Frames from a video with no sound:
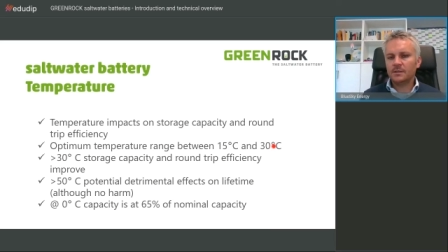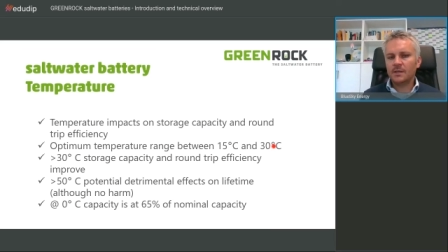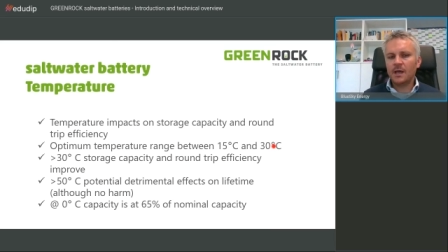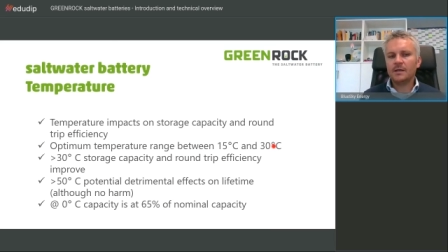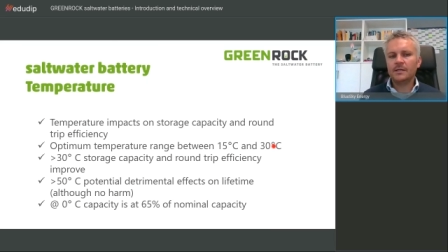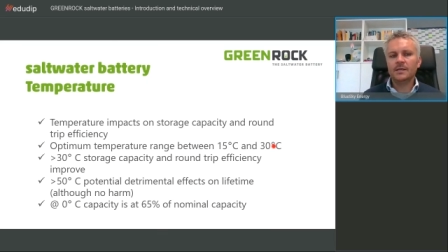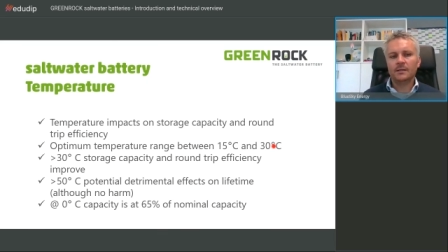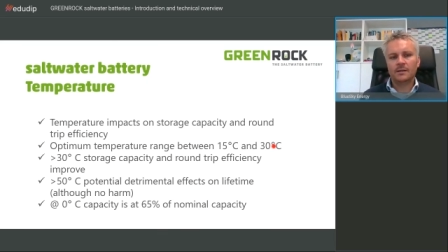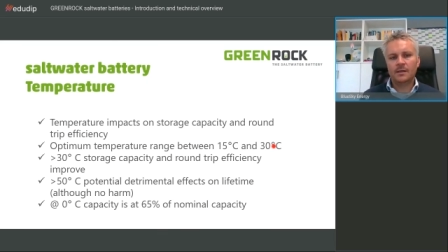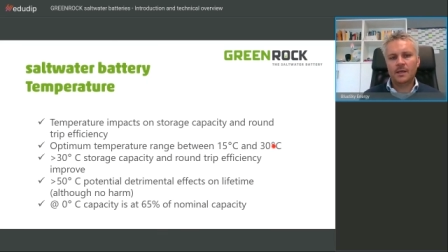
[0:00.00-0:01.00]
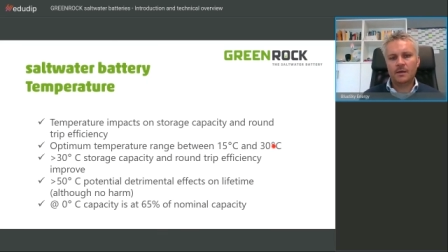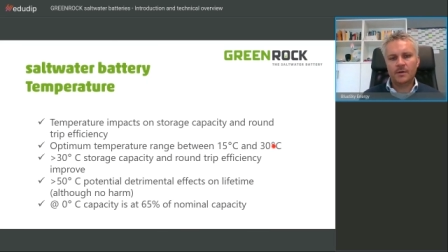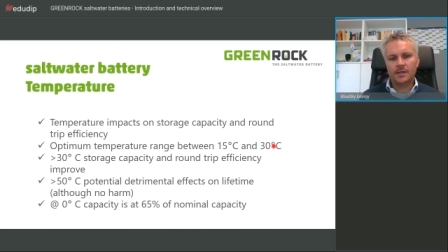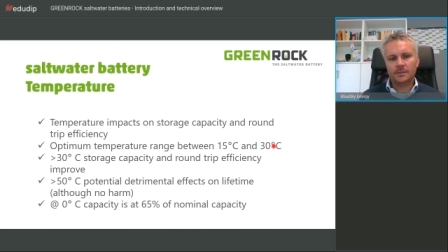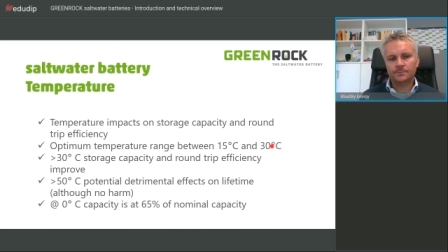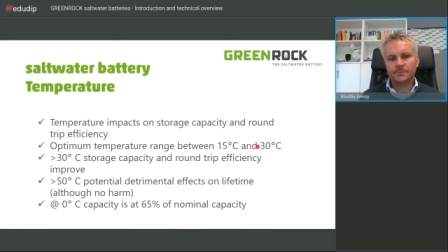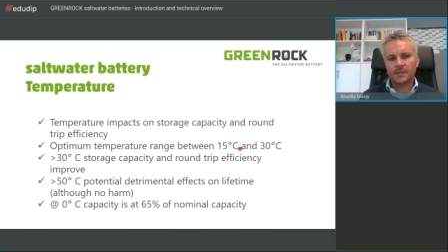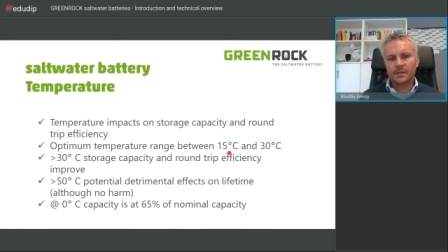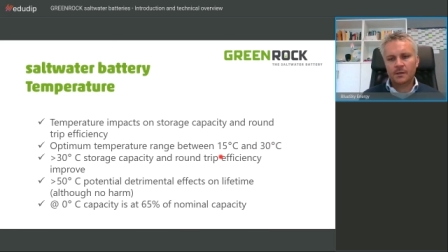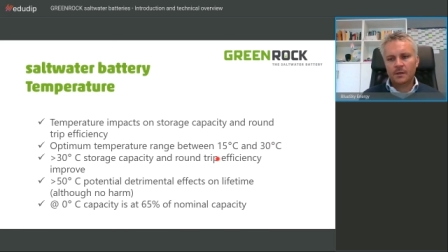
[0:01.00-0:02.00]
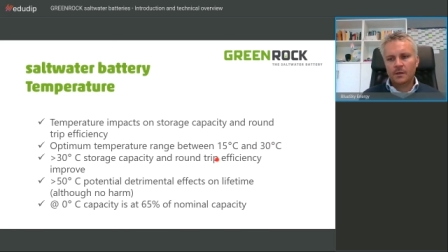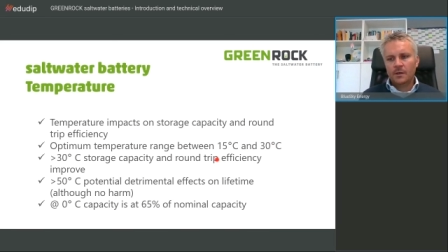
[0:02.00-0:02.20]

And we have got the situation then,